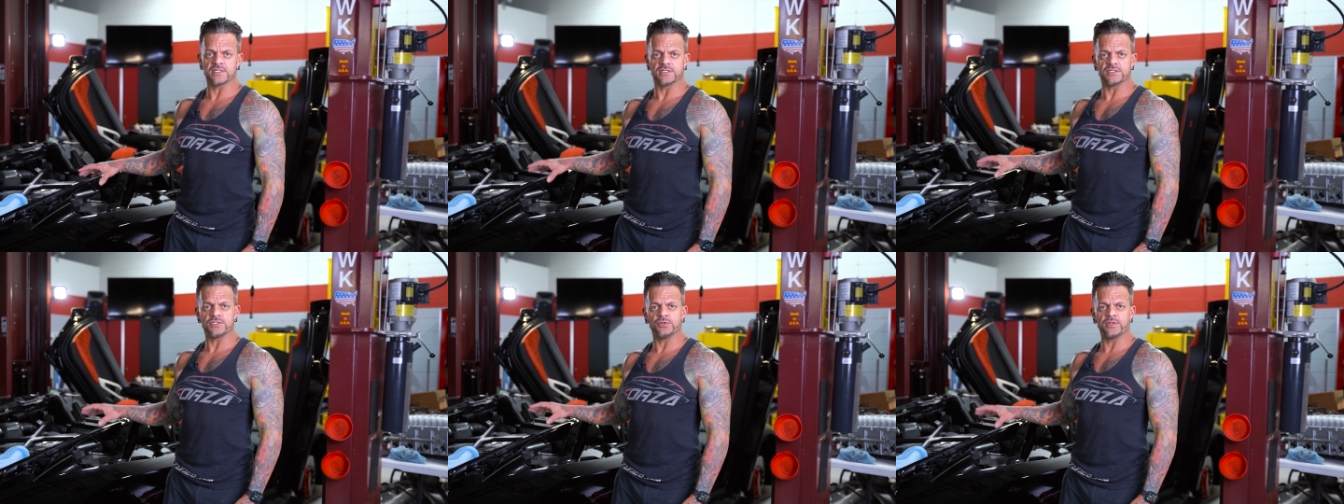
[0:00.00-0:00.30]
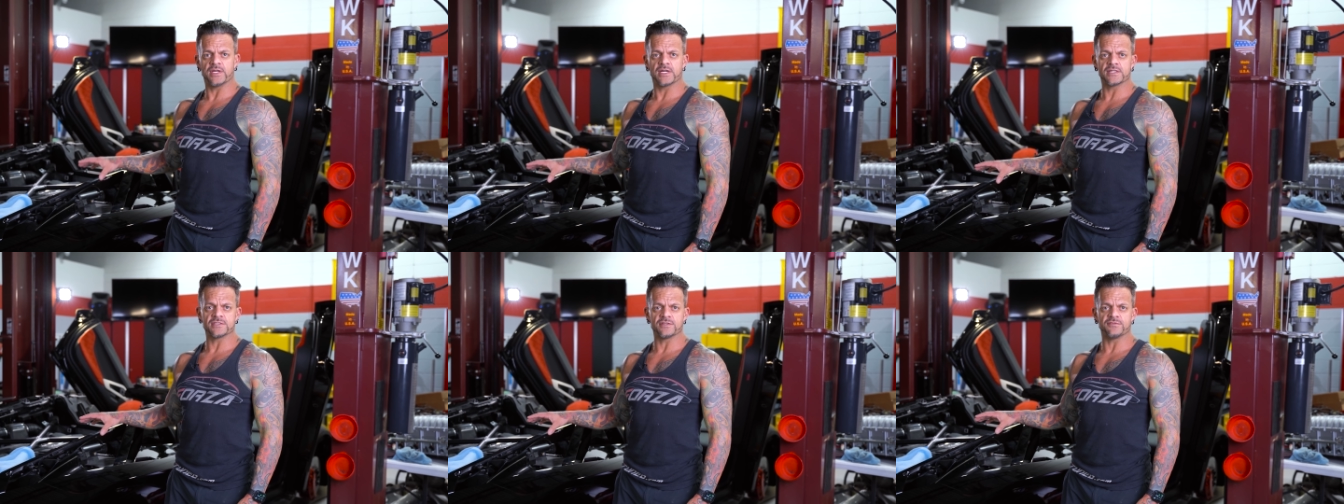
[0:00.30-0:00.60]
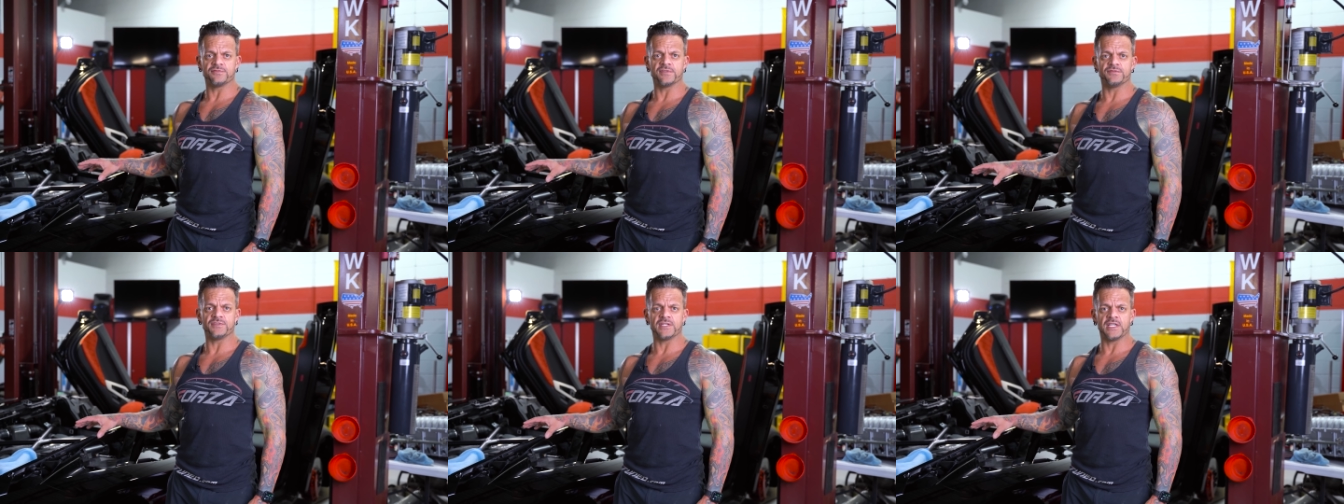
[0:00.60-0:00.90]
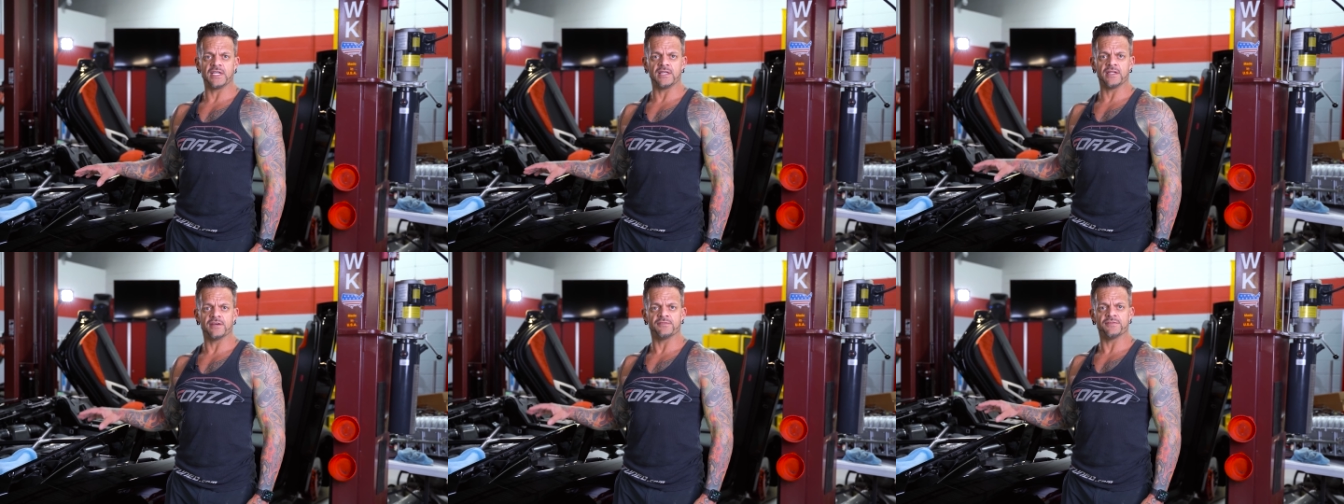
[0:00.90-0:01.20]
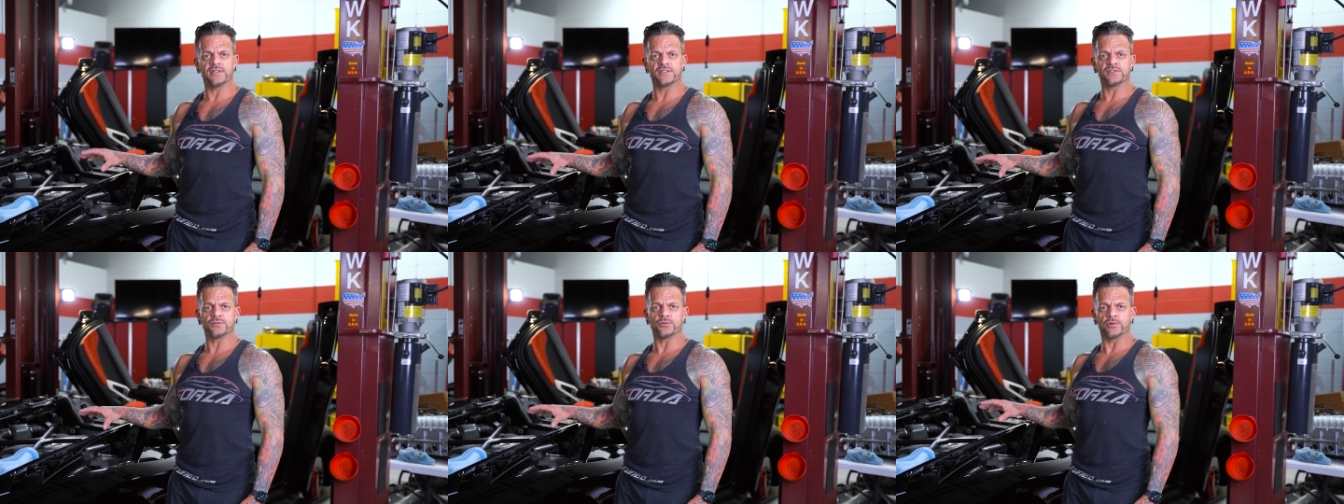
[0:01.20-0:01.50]
a 2015
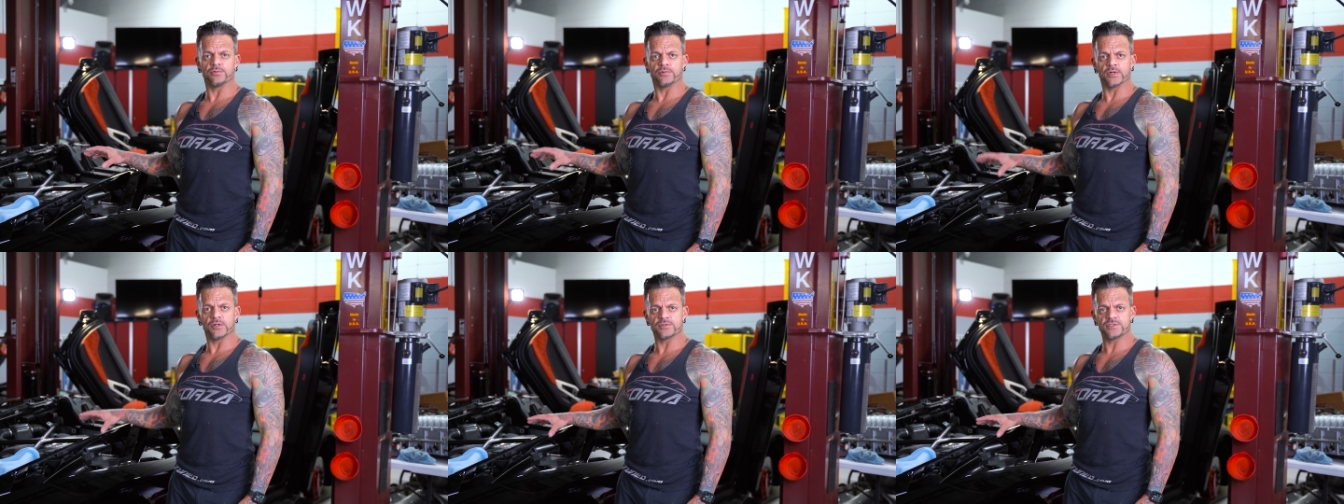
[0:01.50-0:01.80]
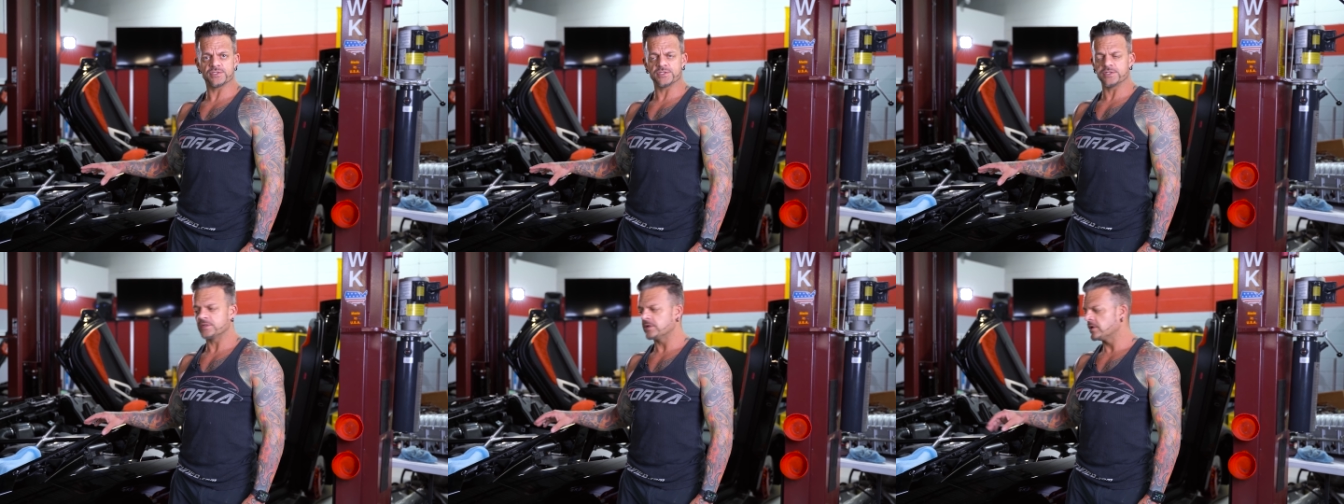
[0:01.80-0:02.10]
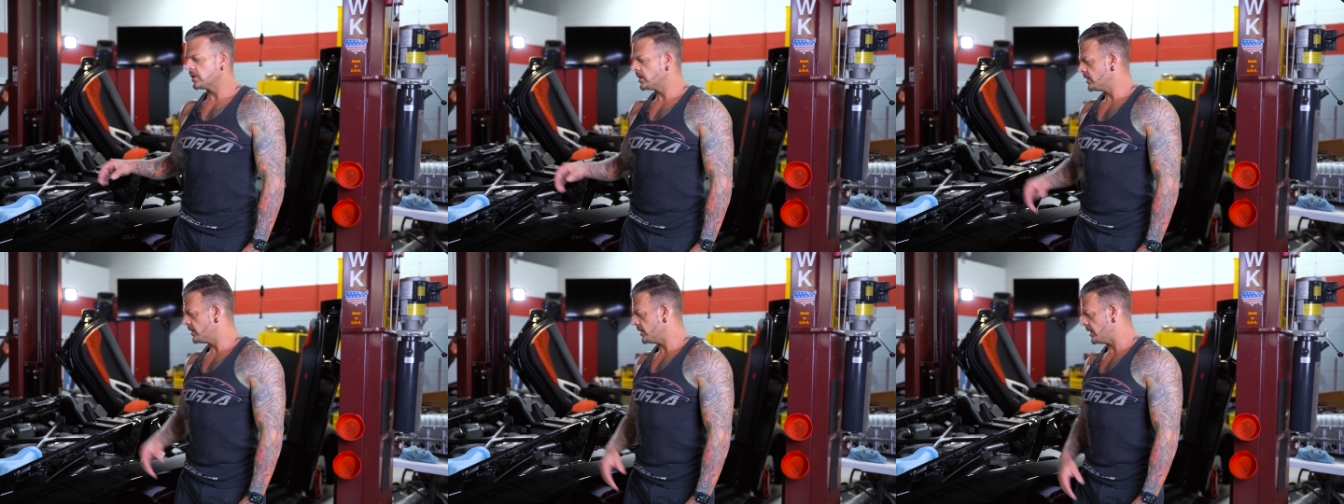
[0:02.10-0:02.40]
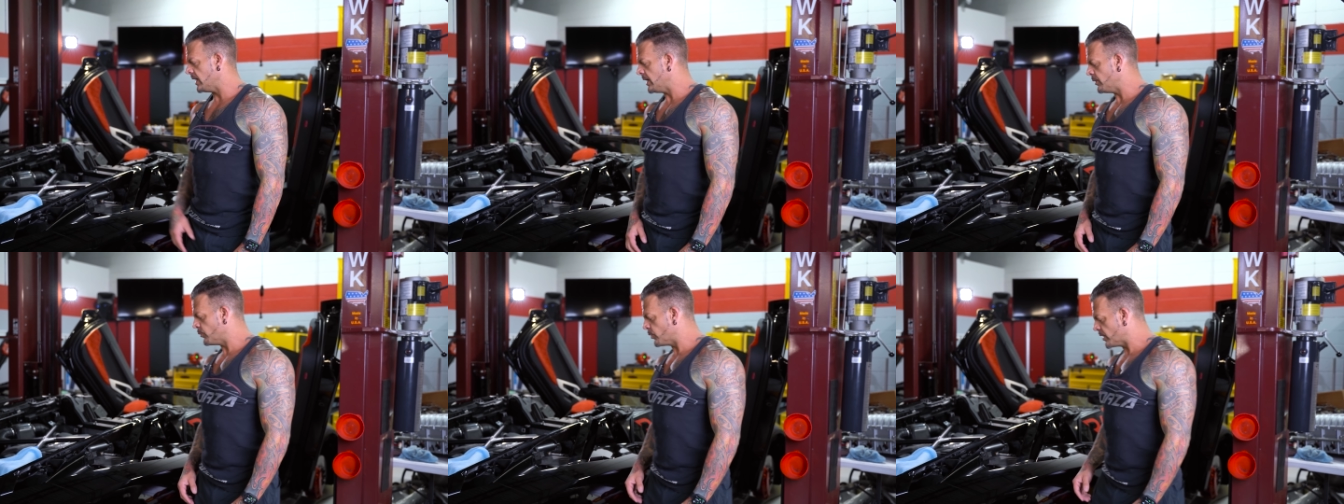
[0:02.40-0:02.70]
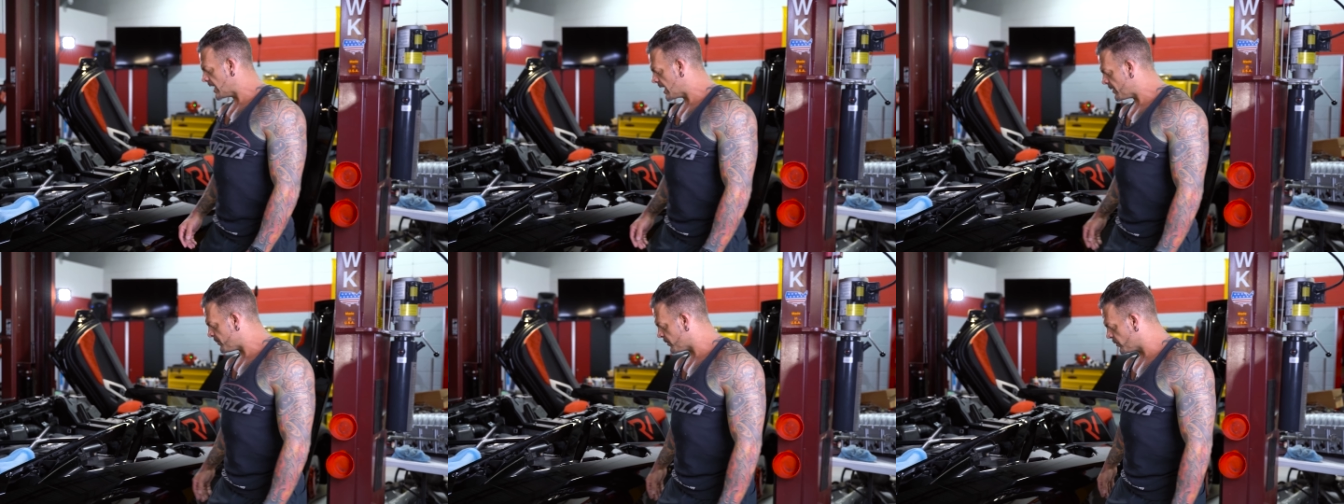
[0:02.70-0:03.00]
Aventador Roadster. And
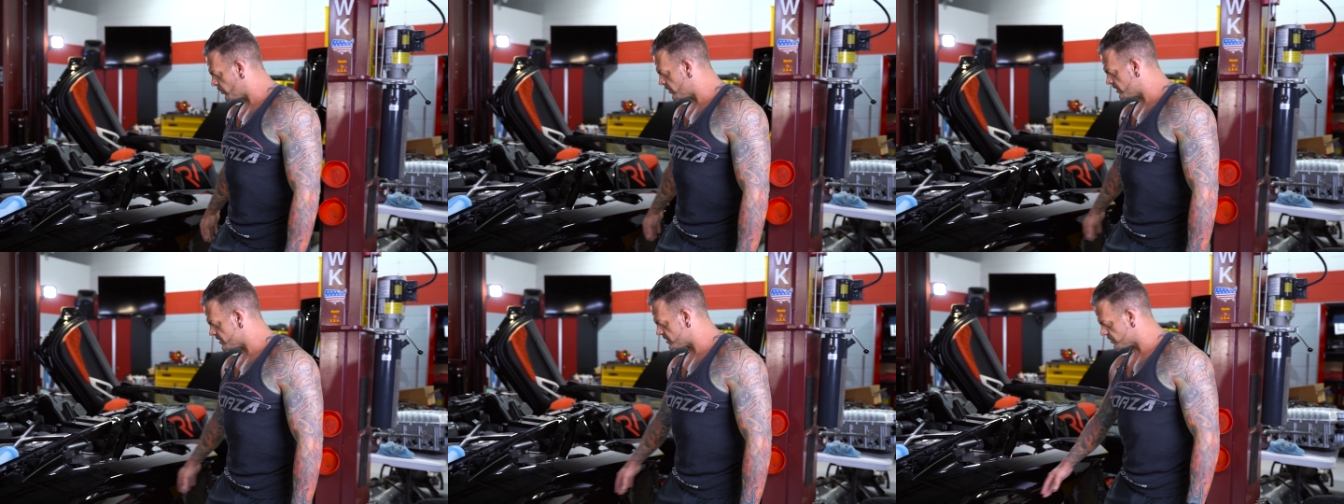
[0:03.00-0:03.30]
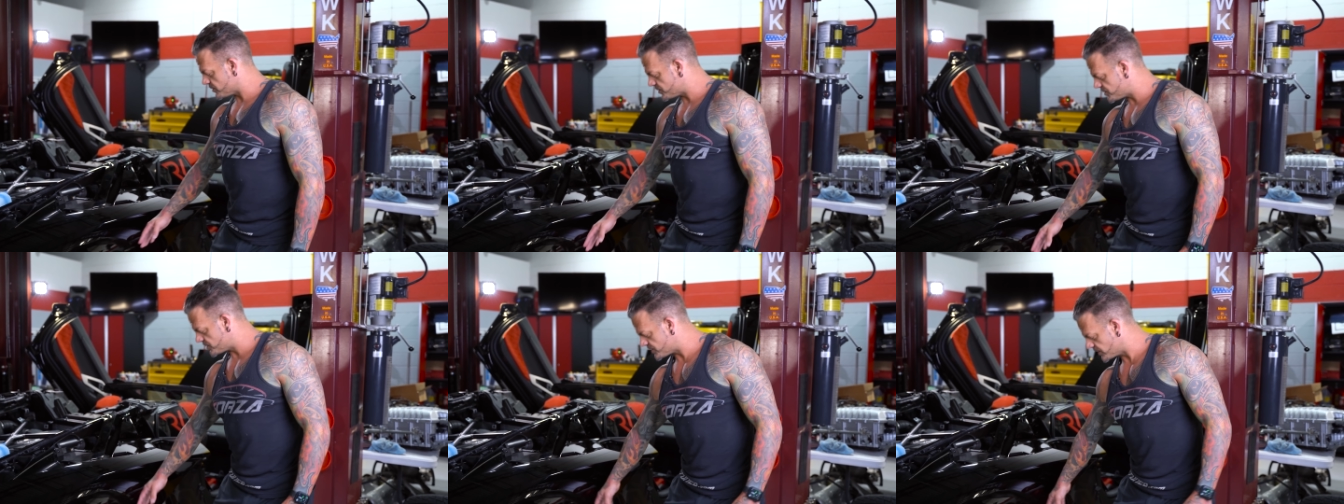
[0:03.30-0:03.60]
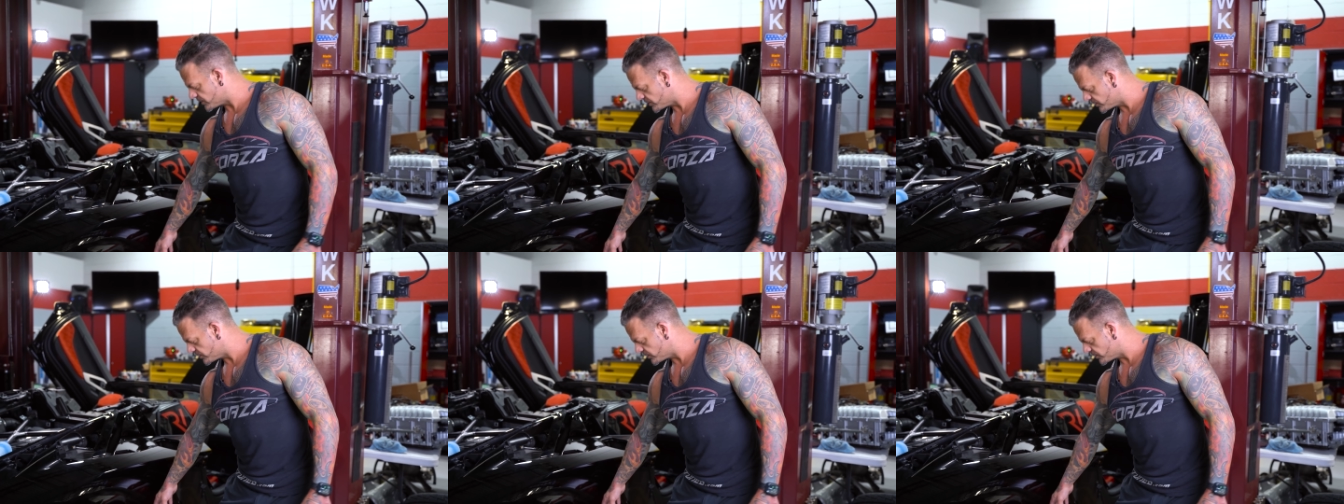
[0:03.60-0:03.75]
what happened was there was just a